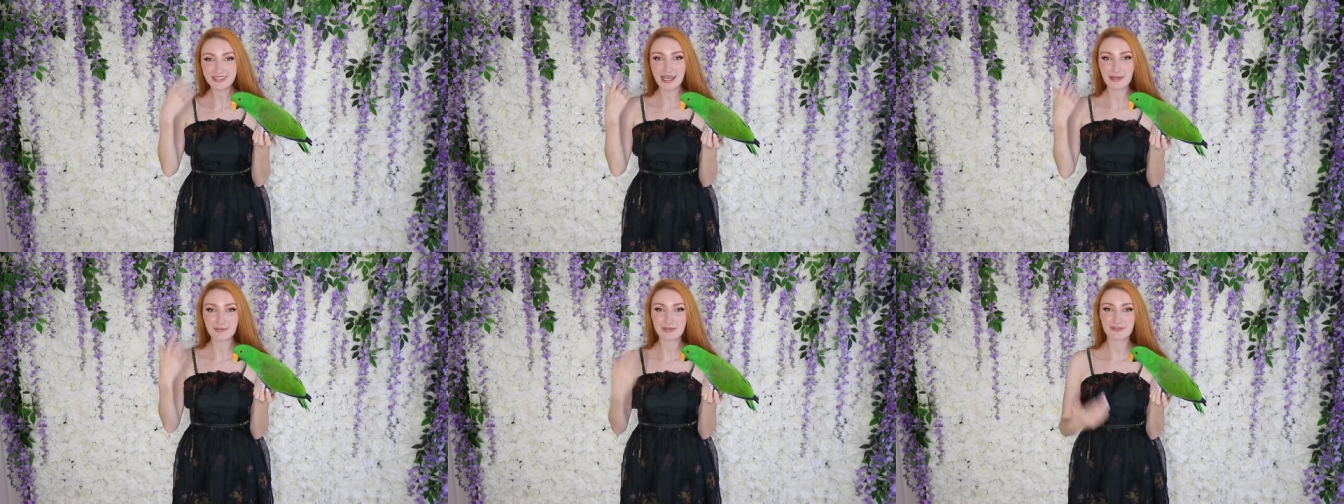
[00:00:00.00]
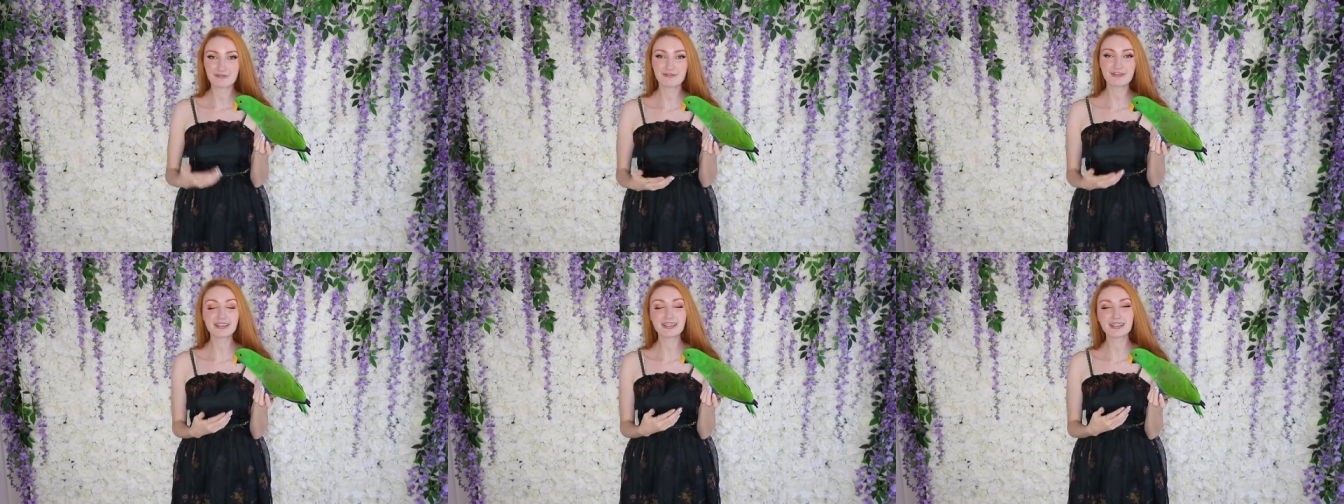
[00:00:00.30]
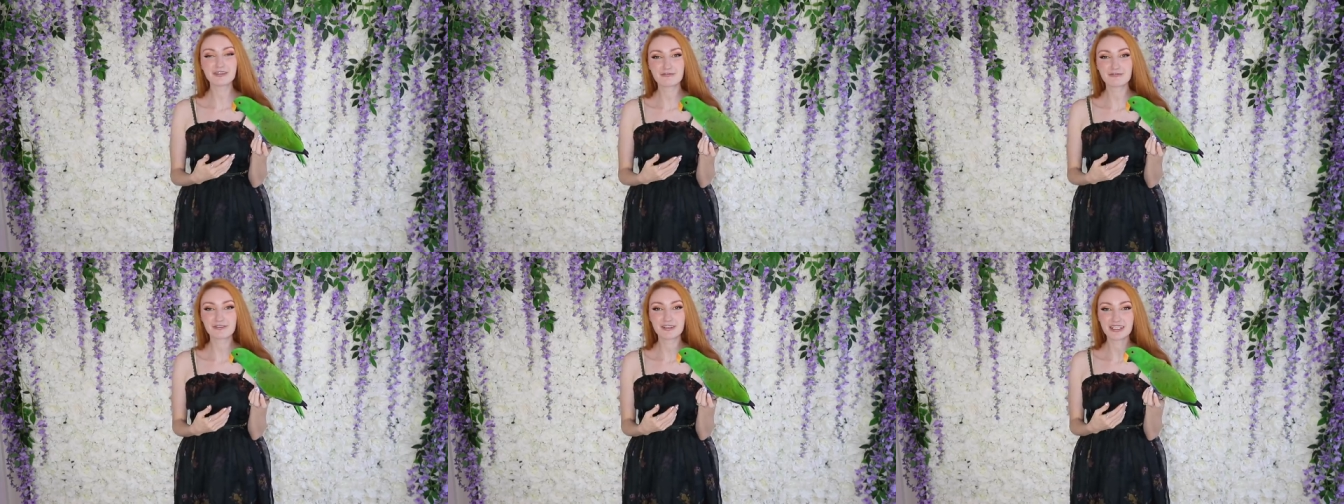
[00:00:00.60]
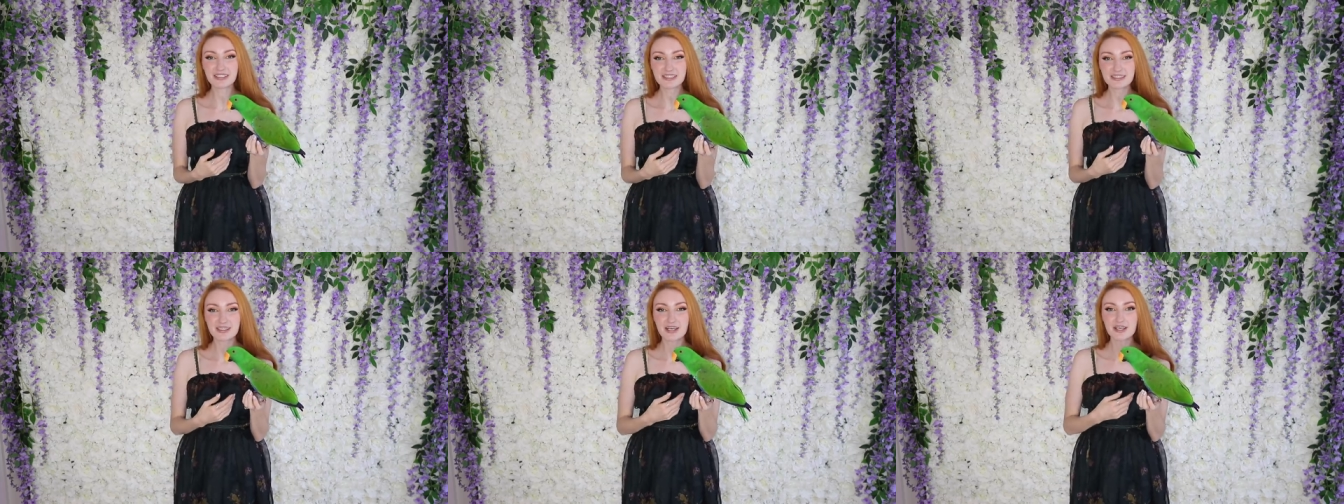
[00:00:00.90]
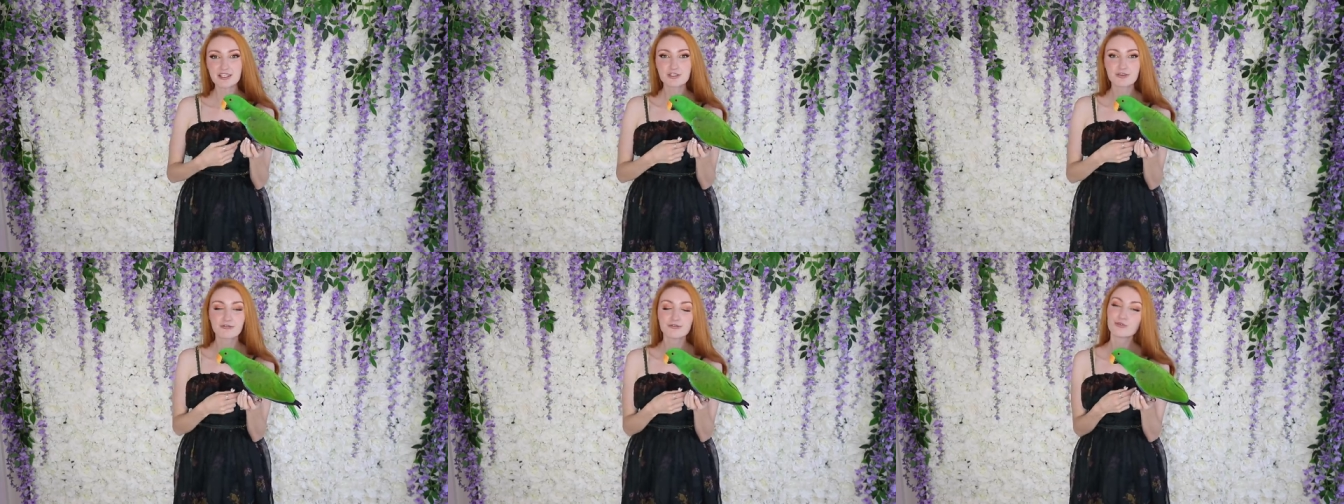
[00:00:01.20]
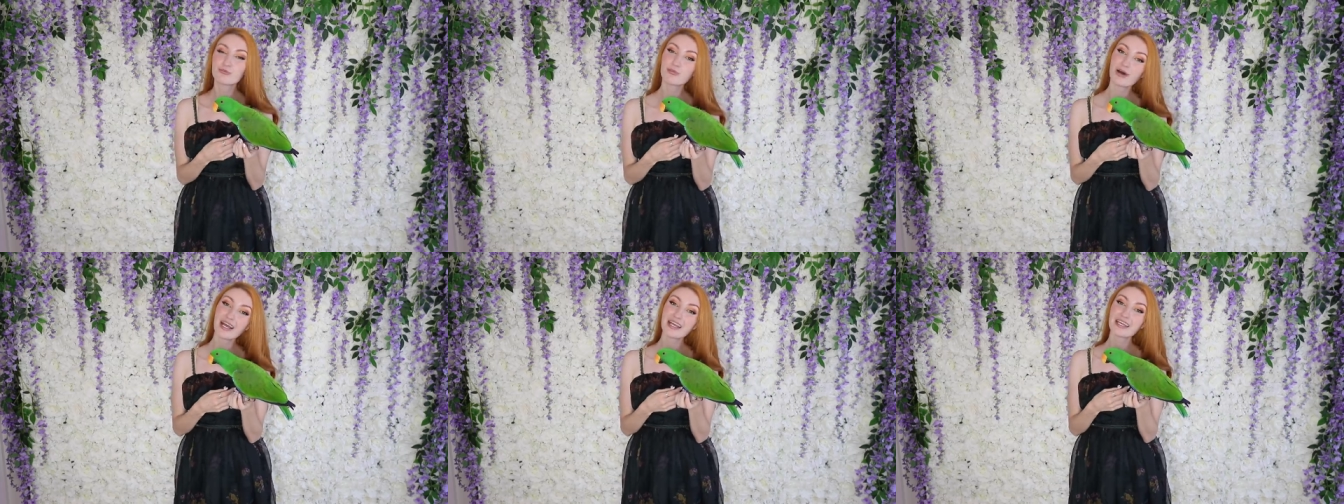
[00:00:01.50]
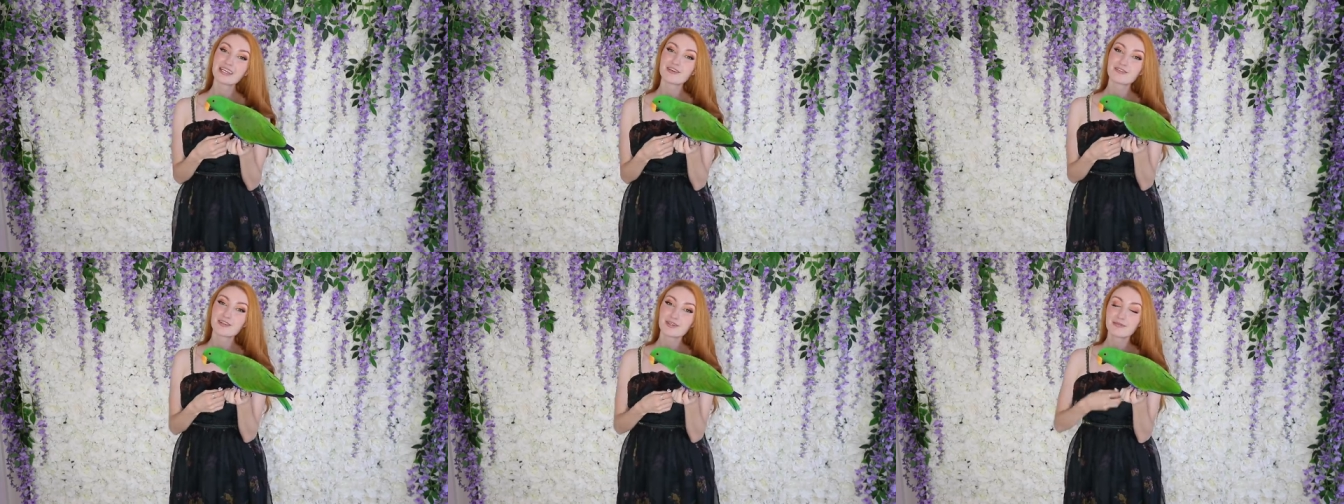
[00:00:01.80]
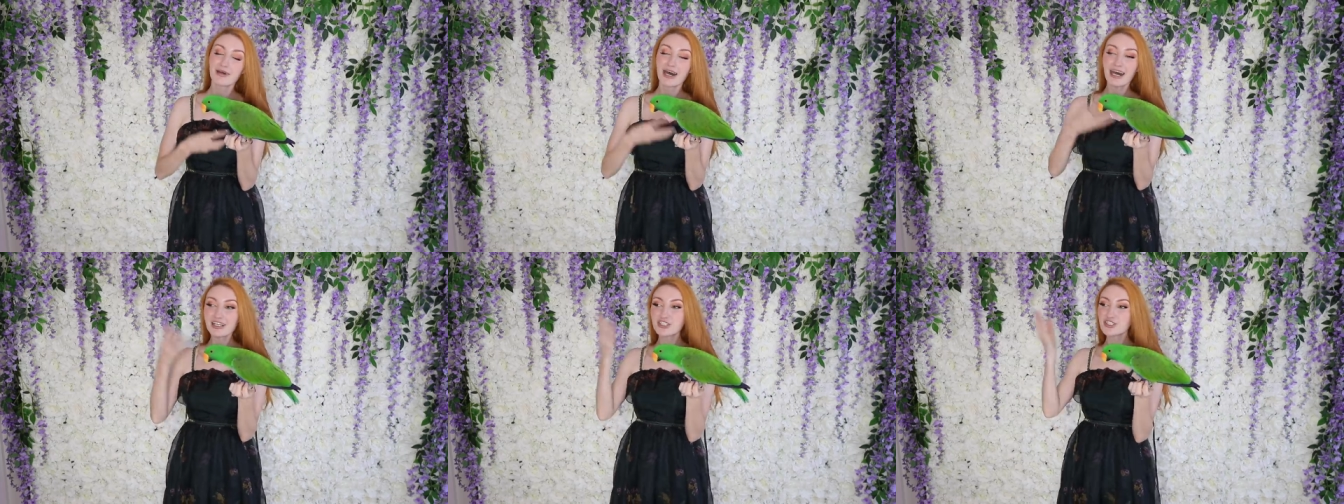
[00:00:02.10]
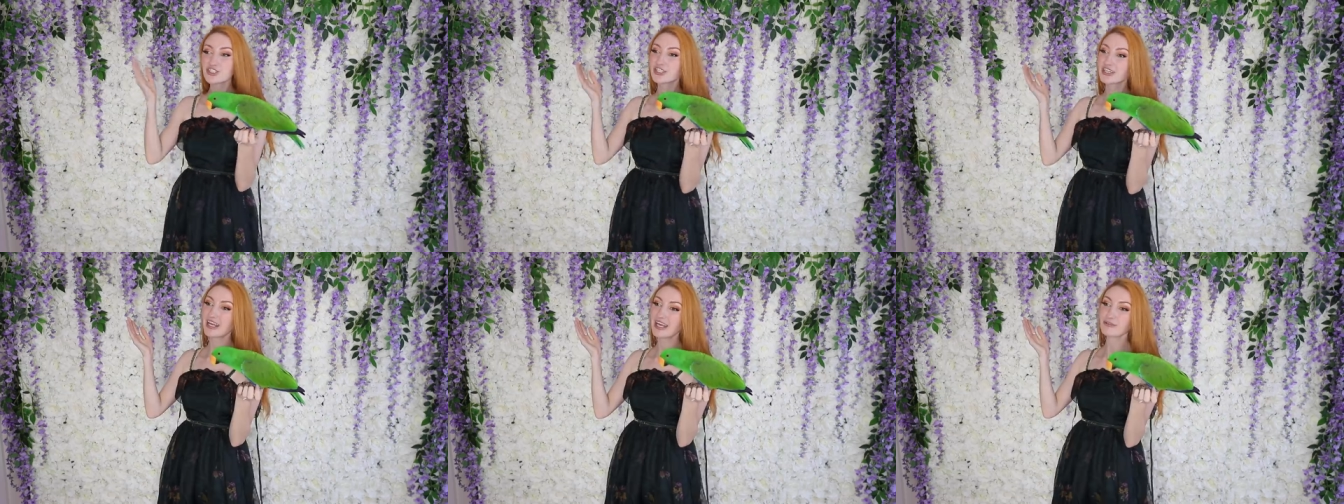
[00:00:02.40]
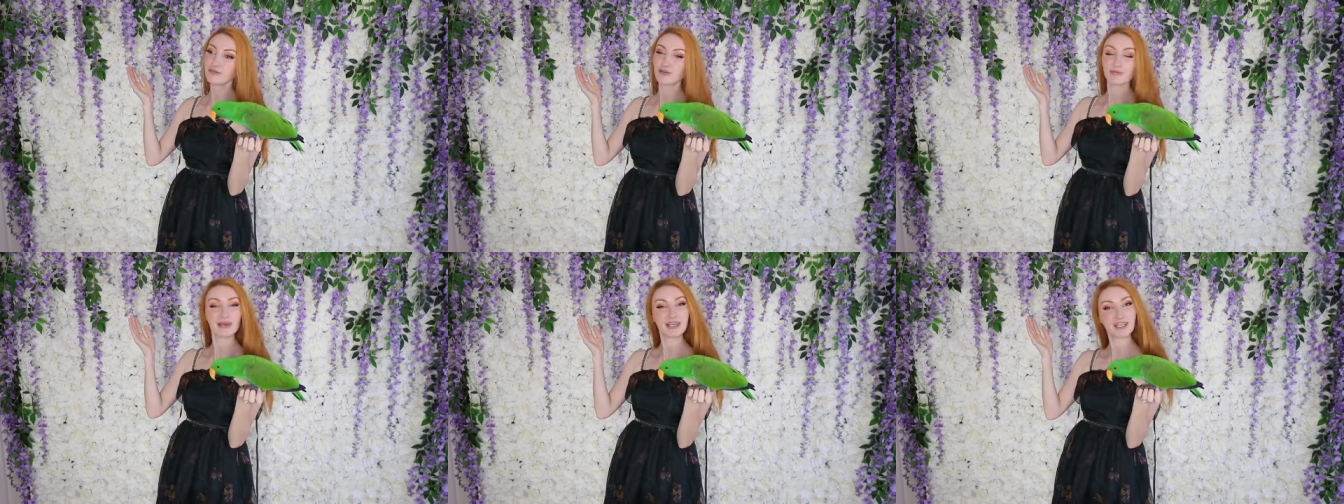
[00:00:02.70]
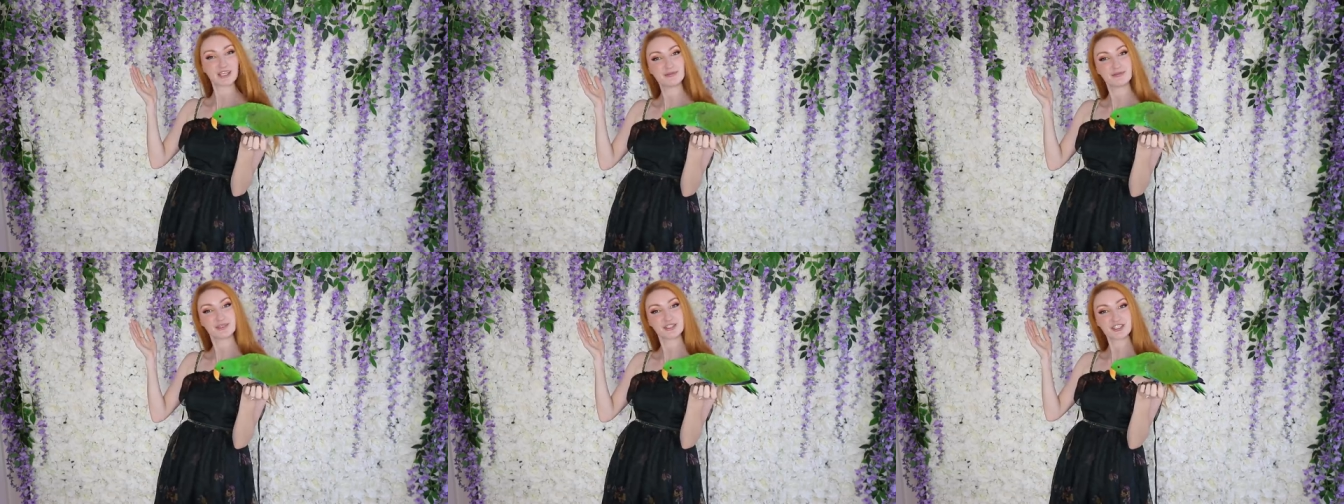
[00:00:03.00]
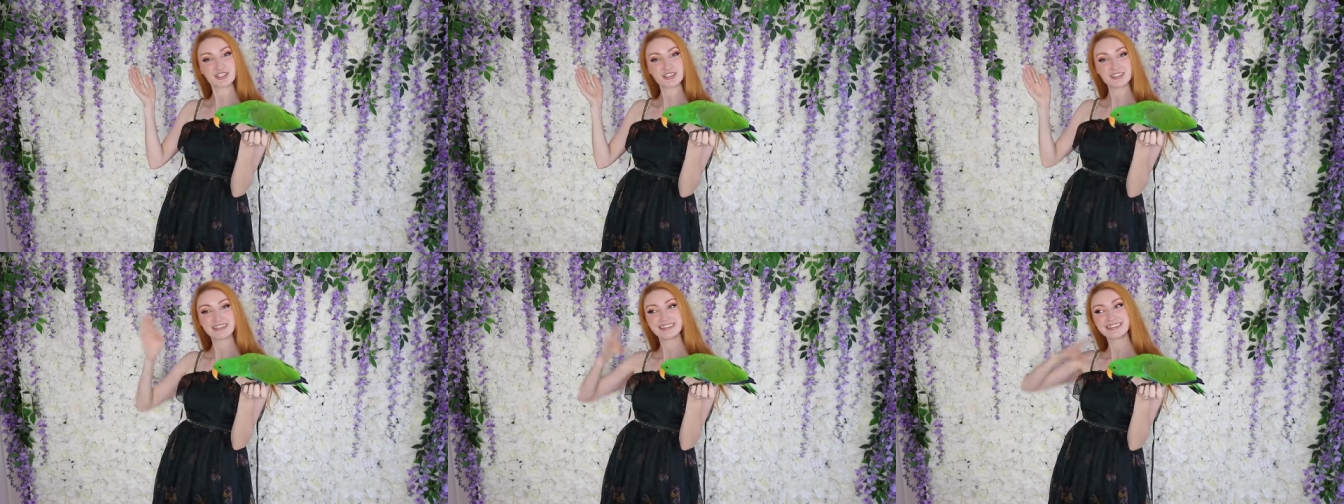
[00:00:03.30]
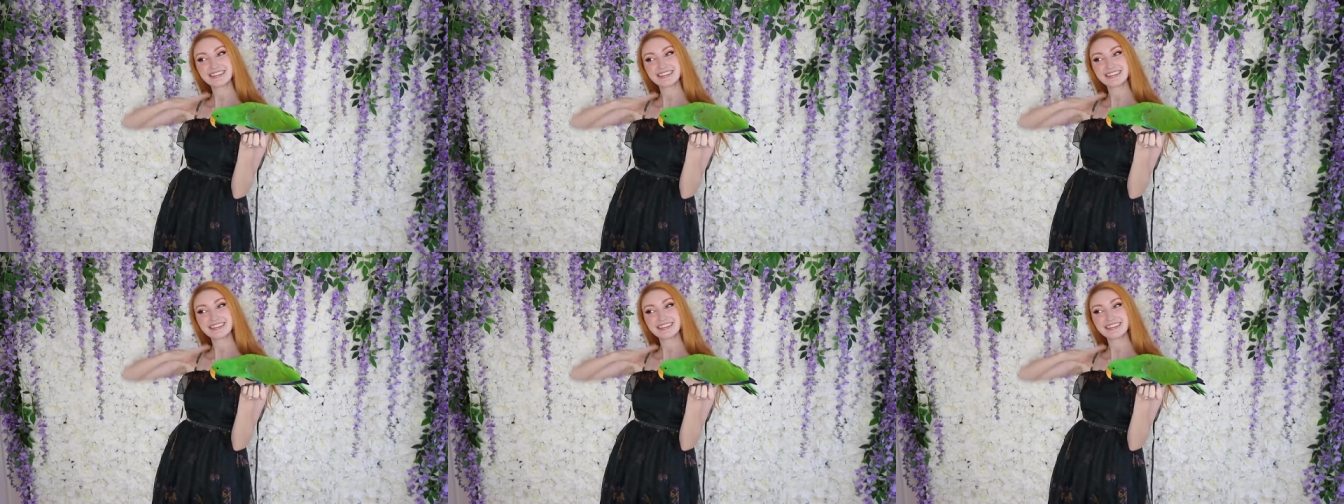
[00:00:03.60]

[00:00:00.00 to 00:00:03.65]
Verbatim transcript: I'm an affiliate for YesStyle, so if you buy any of them, Archie and I will make commission.